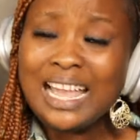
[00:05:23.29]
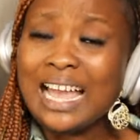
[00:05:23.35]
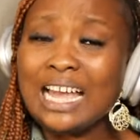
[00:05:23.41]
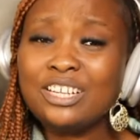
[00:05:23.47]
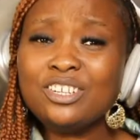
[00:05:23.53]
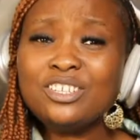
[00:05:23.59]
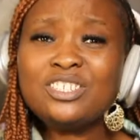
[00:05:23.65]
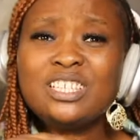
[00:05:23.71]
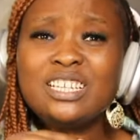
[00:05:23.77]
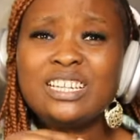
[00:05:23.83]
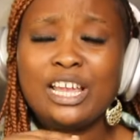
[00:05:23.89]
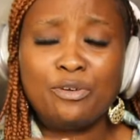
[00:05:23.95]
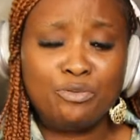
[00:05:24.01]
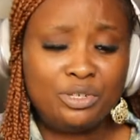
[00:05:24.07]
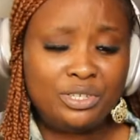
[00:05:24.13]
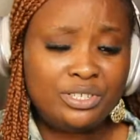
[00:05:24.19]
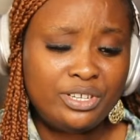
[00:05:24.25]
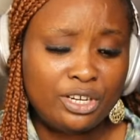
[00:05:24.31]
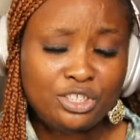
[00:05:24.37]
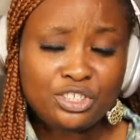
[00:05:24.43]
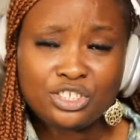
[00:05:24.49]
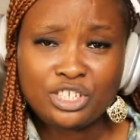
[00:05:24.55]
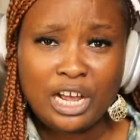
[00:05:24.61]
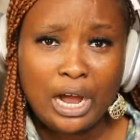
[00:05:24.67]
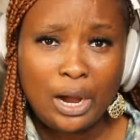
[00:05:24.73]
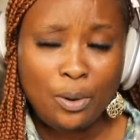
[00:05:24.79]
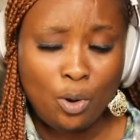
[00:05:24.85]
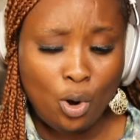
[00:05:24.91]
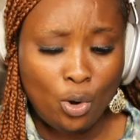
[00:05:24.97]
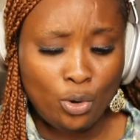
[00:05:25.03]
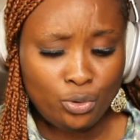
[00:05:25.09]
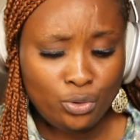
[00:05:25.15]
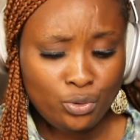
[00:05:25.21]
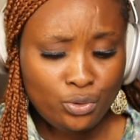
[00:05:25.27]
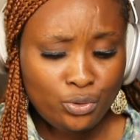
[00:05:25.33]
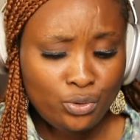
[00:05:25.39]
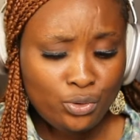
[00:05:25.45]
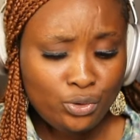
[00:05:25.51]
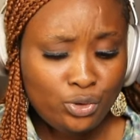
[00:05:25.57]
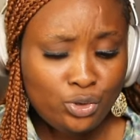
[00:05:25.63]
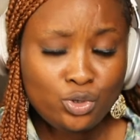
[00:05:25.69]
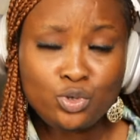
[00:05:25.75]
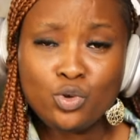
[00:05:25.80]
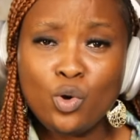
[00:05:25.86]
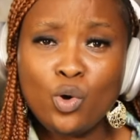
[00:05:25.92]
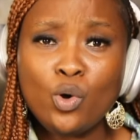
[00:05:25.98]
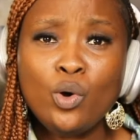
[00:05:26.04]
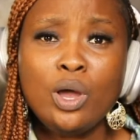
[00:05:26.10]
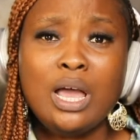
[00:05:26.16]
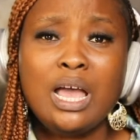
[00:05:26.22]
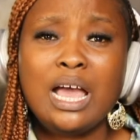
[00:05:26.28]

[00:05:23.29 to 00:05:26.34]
I just did a research now on Google to know